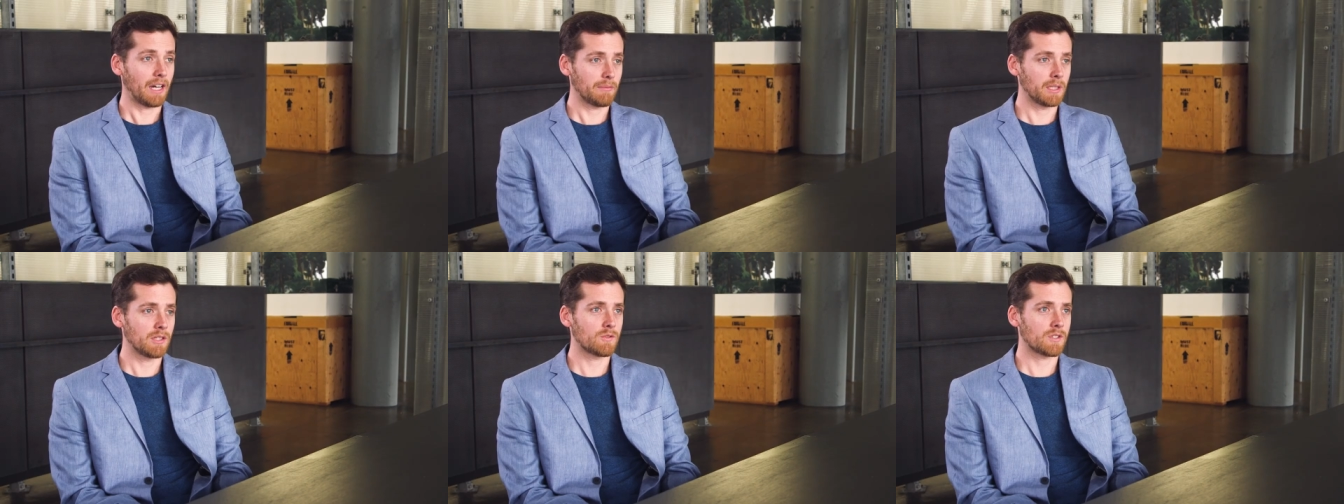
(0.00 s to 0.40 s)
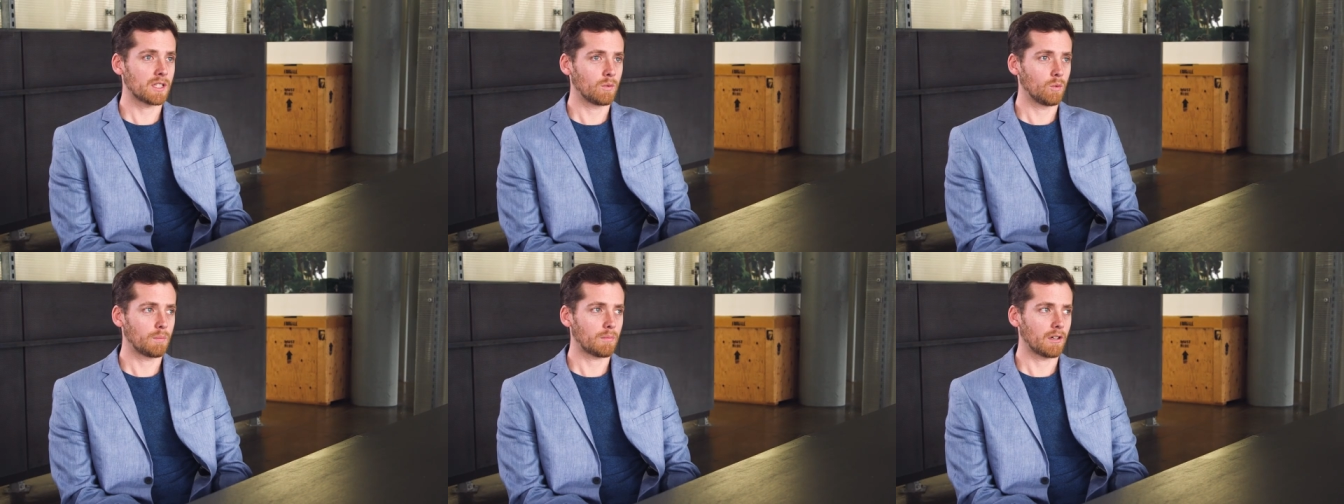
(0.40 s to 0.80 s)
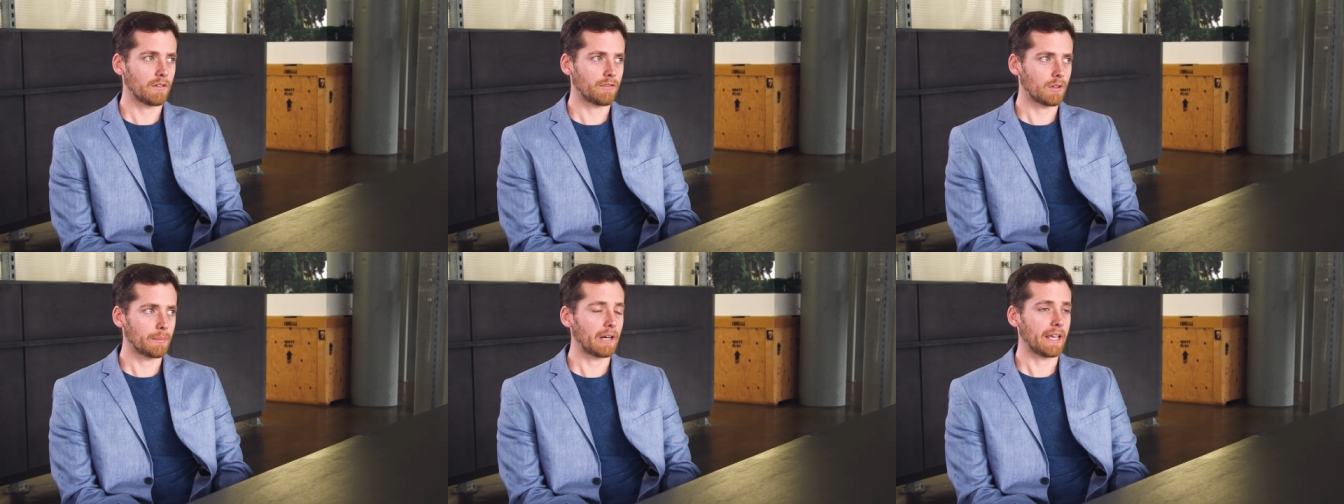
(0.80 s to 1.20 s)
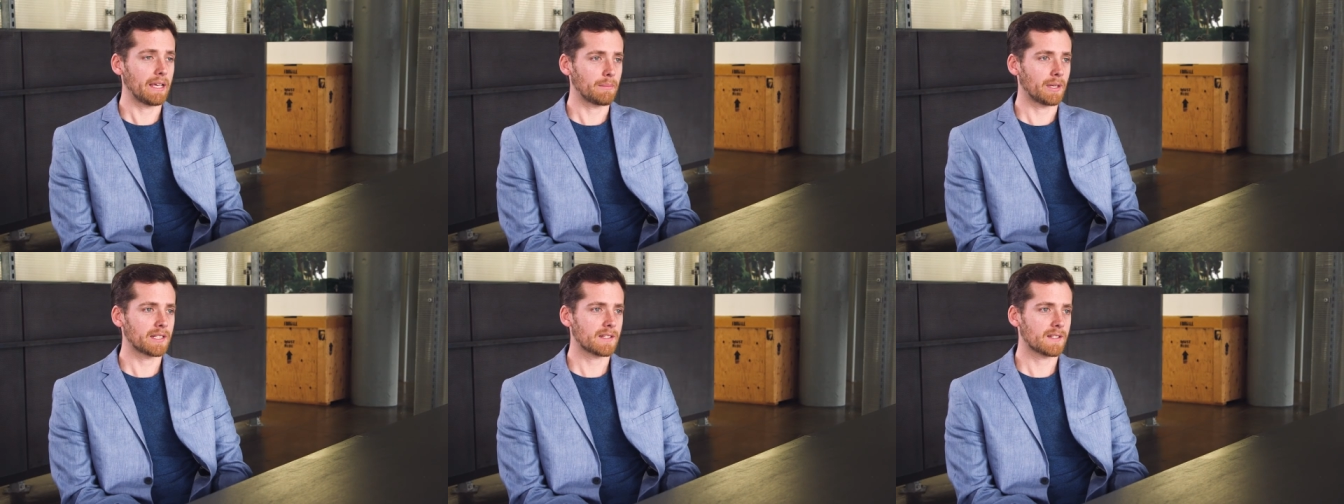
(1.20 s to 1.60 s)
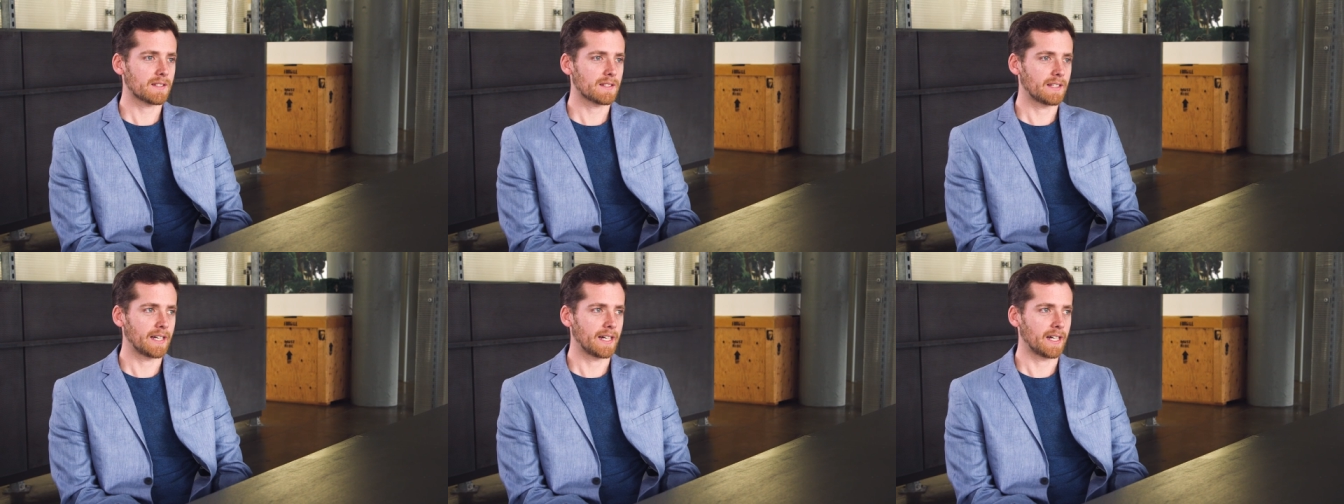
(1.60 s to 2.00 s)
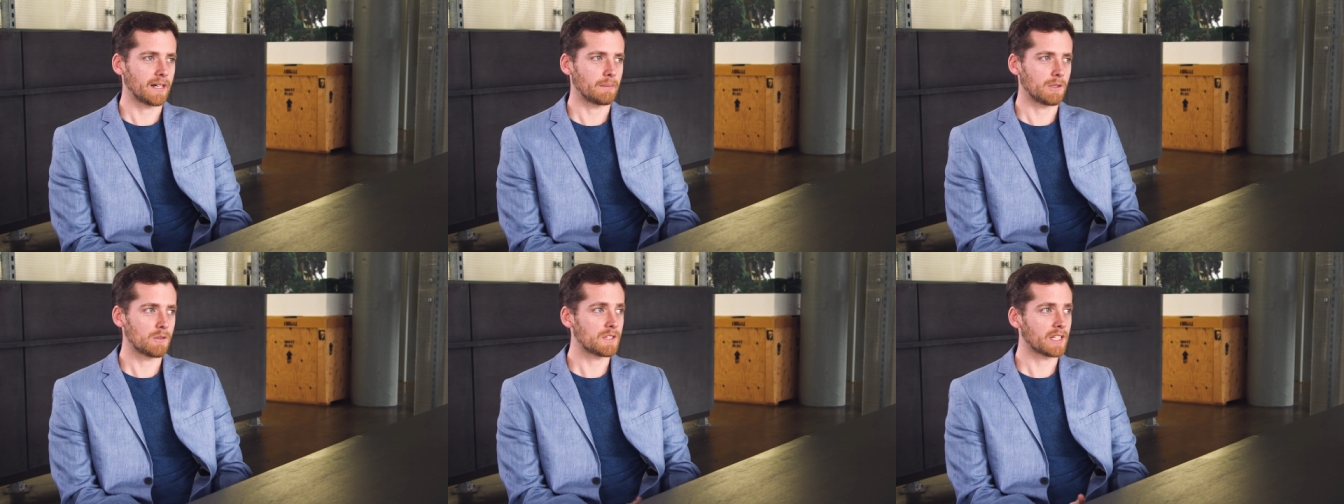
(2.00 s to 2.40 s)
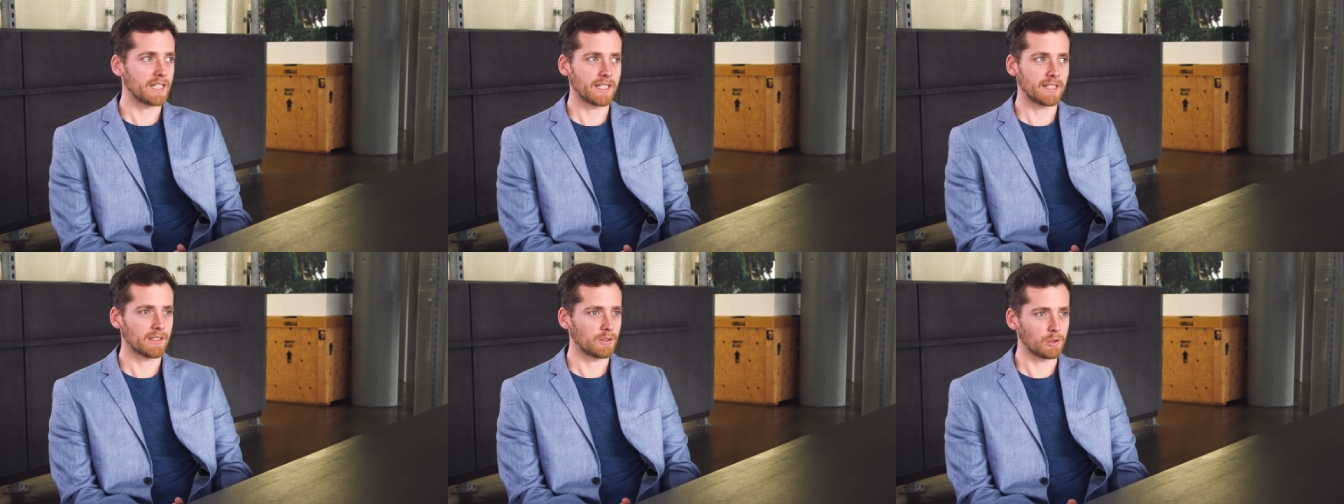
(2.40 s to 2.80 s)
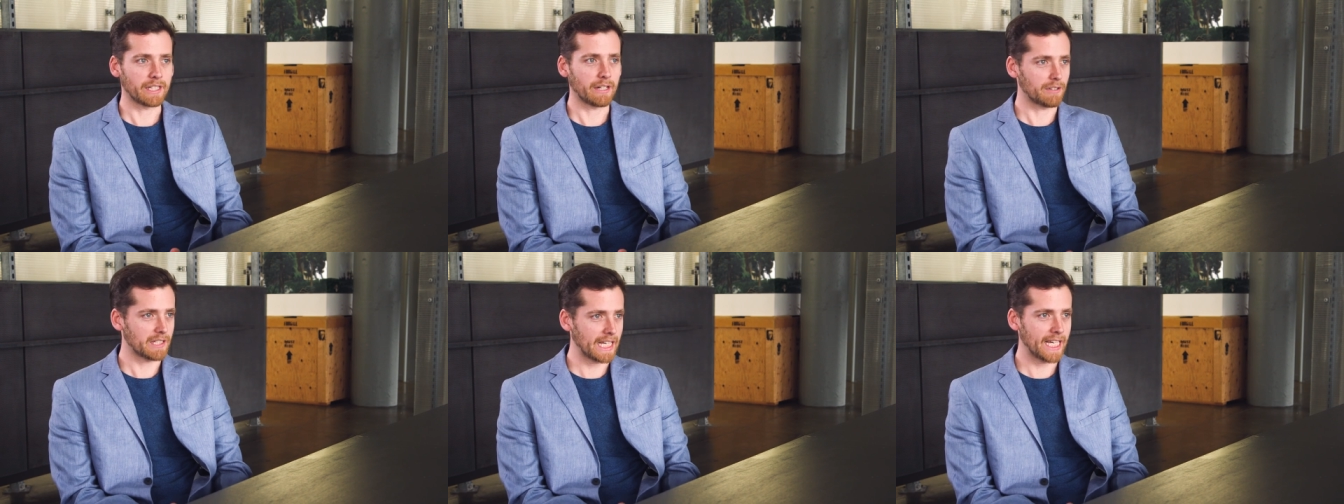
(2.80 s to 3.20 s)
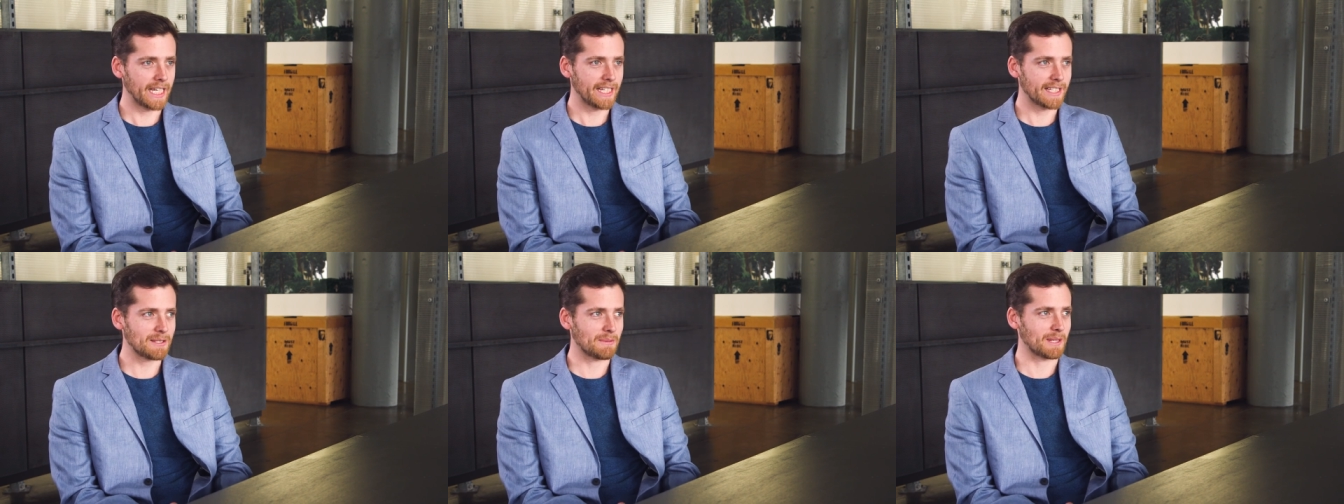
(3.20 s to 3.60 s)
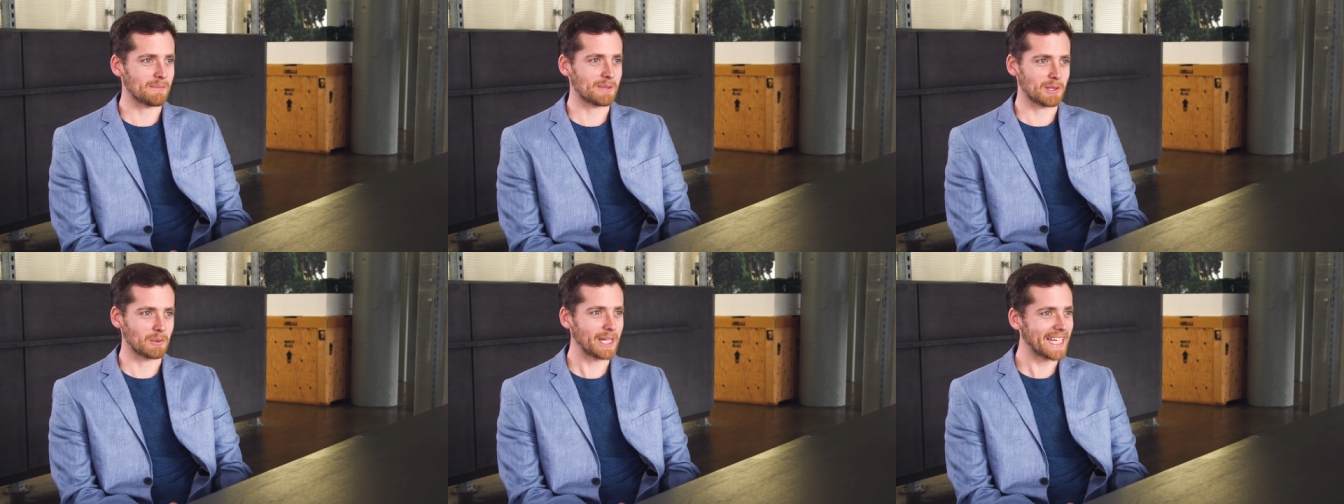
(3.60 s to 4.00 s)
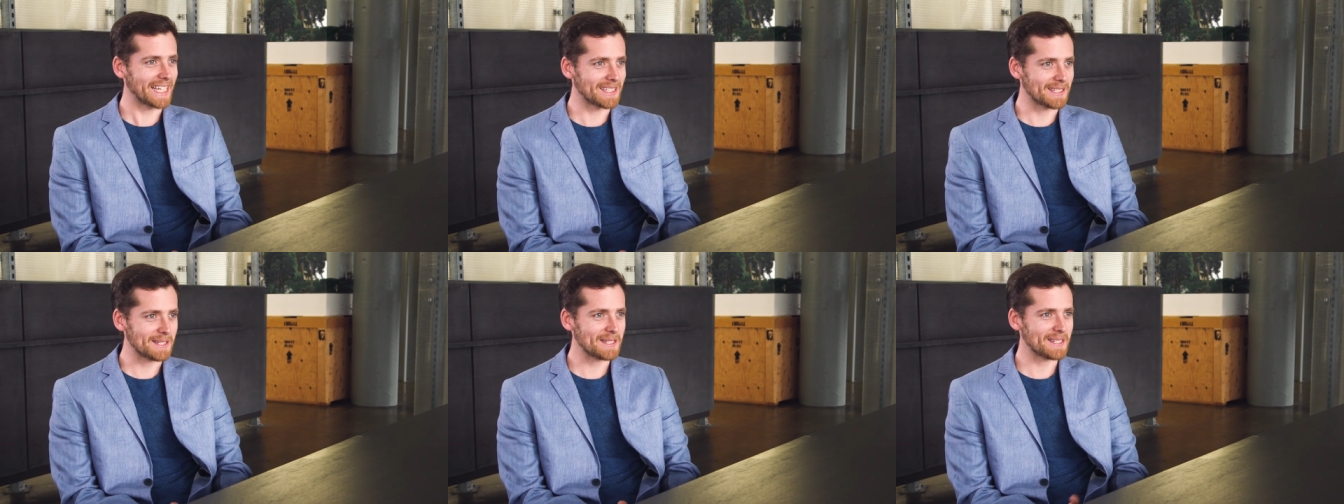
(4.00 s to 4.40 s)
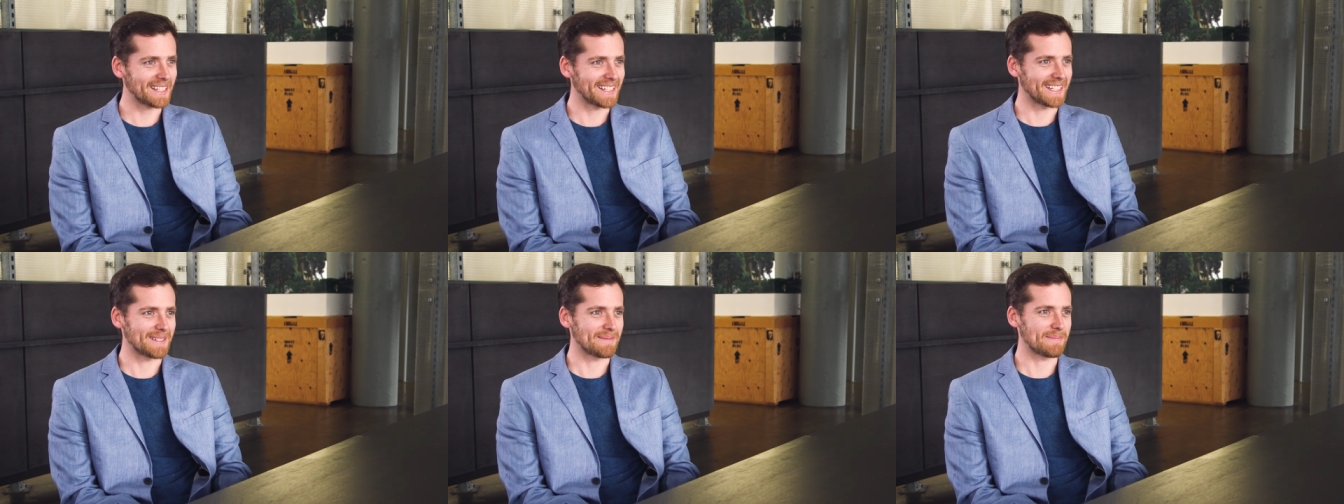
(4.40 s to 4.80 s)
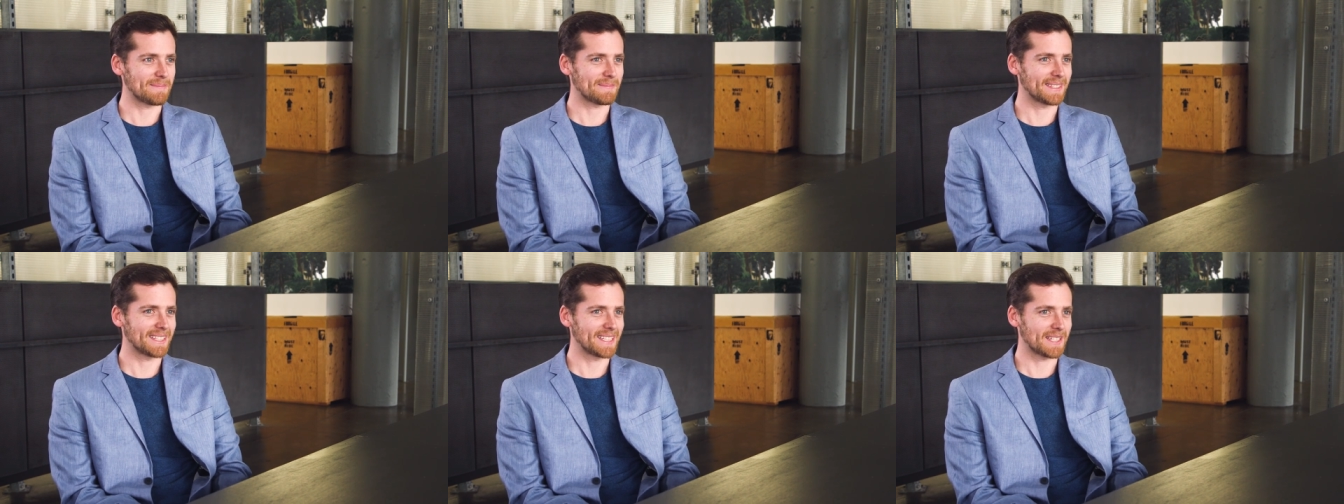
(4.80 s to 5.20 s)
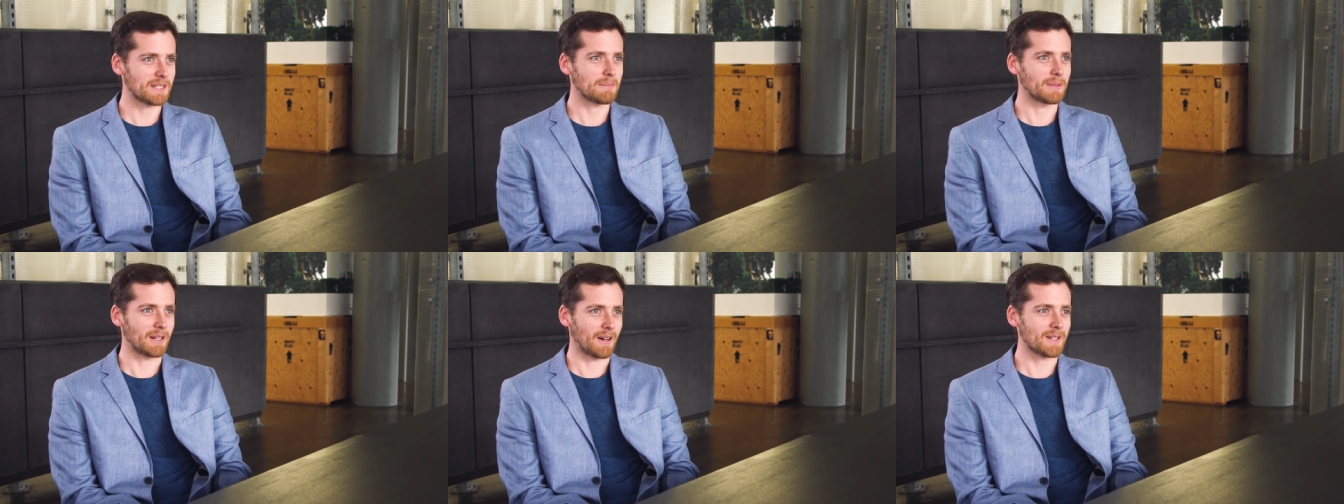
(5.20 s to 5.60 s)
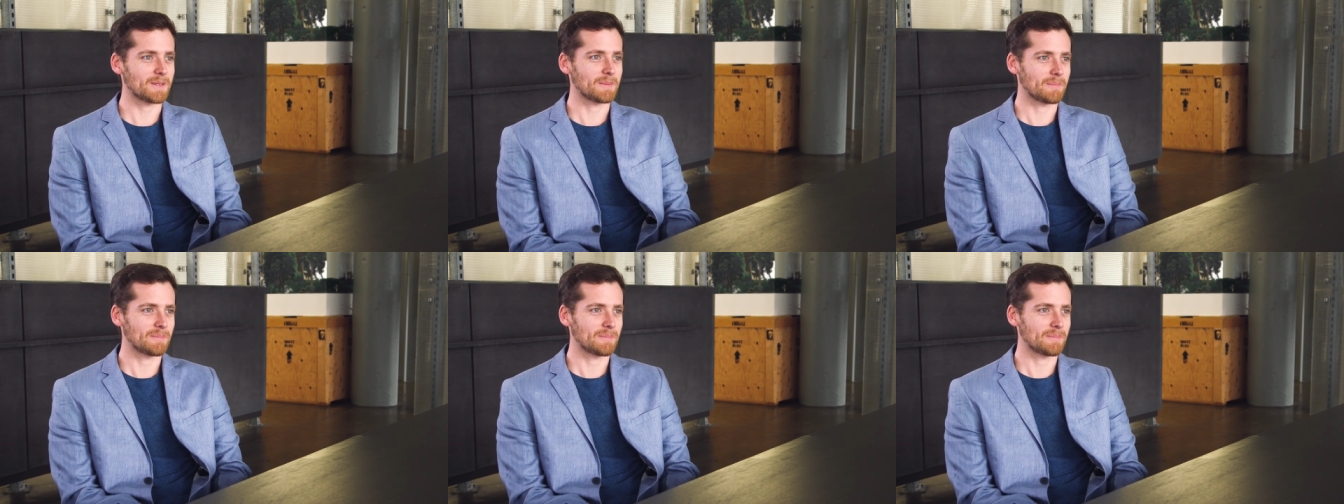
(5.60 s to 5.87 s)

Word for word: I've been using Woopra for about eight months, um, using it literally every day, sometimes on the weekends. Um, it's been awesome.